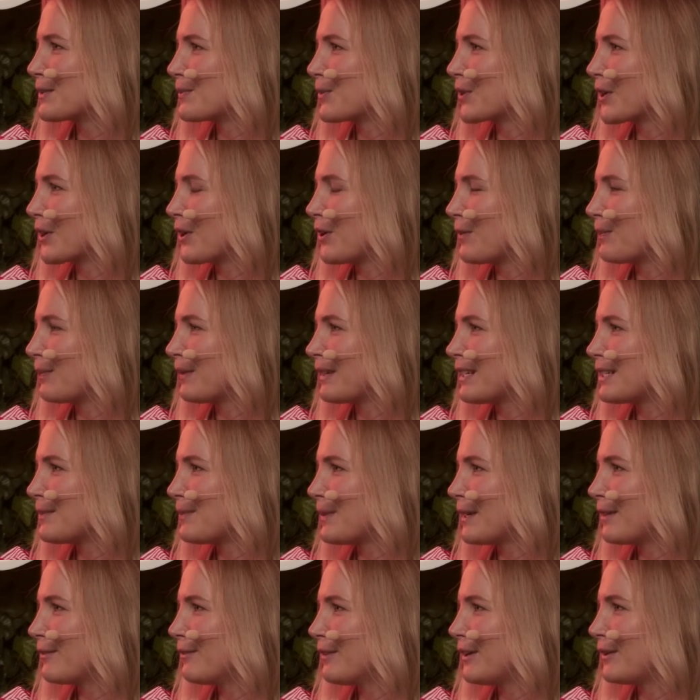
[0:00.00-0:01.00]
more
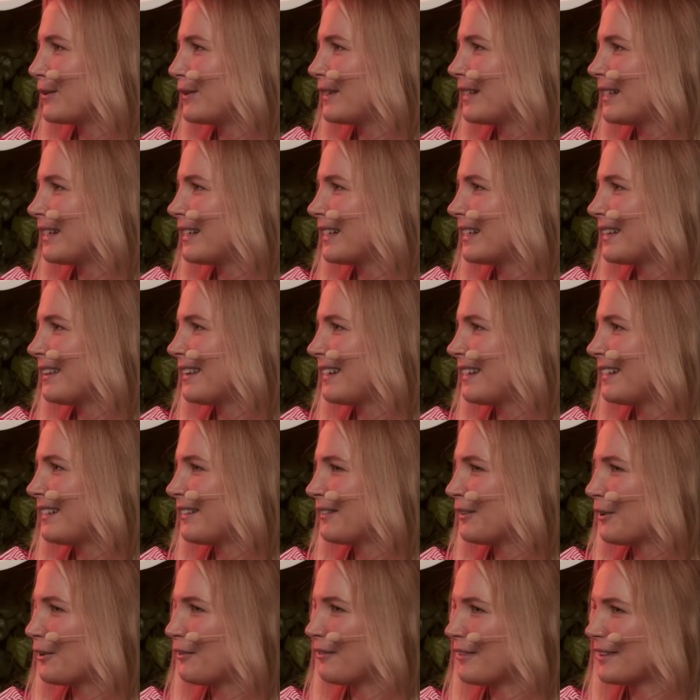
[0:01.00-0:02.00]
companies being founded, and
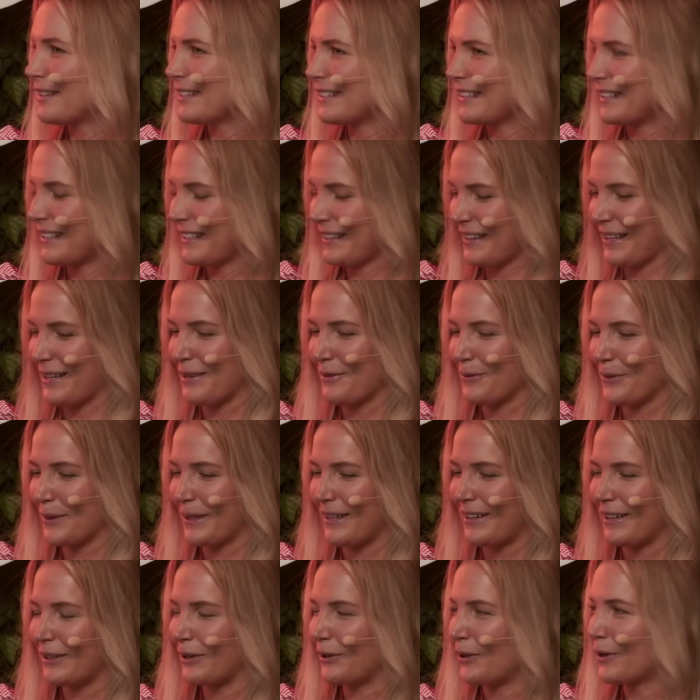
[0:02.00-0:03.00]
then obviously
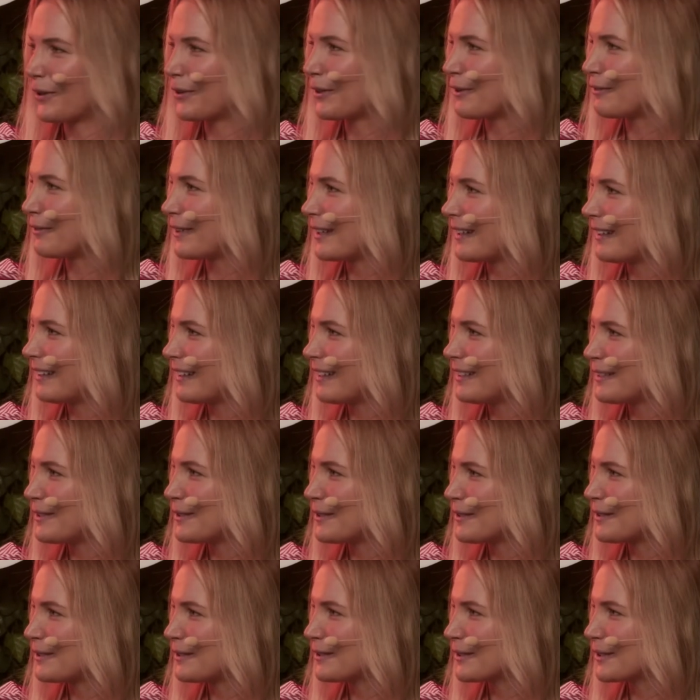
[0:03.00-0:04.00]
we'll unlock the funding
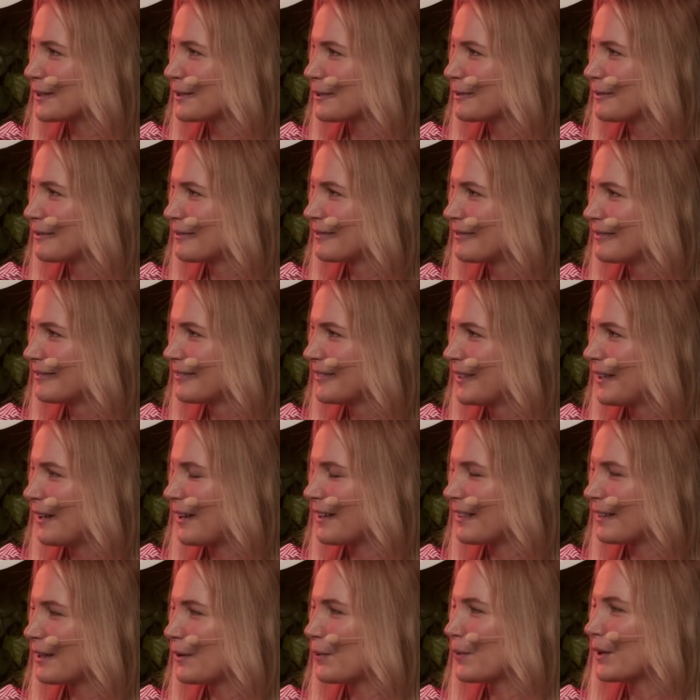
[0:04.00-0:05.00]
too. So
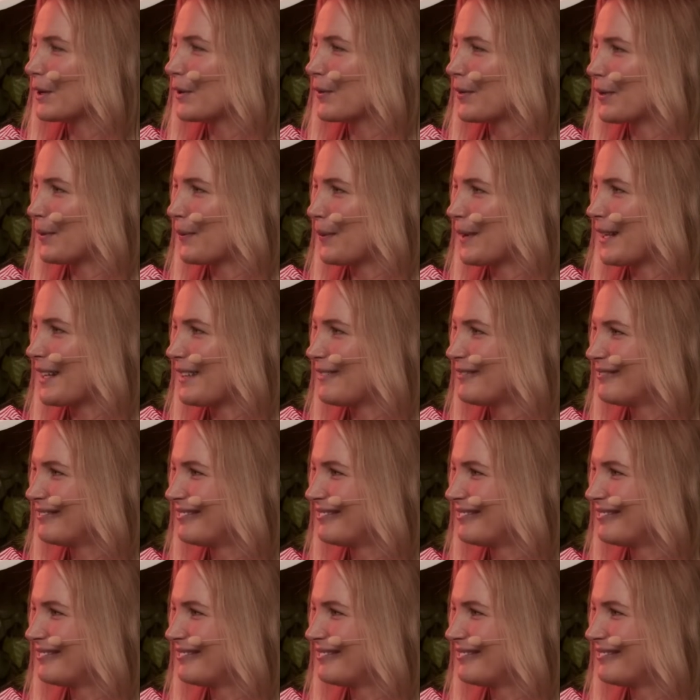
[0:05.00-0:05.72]
I think we're on the way.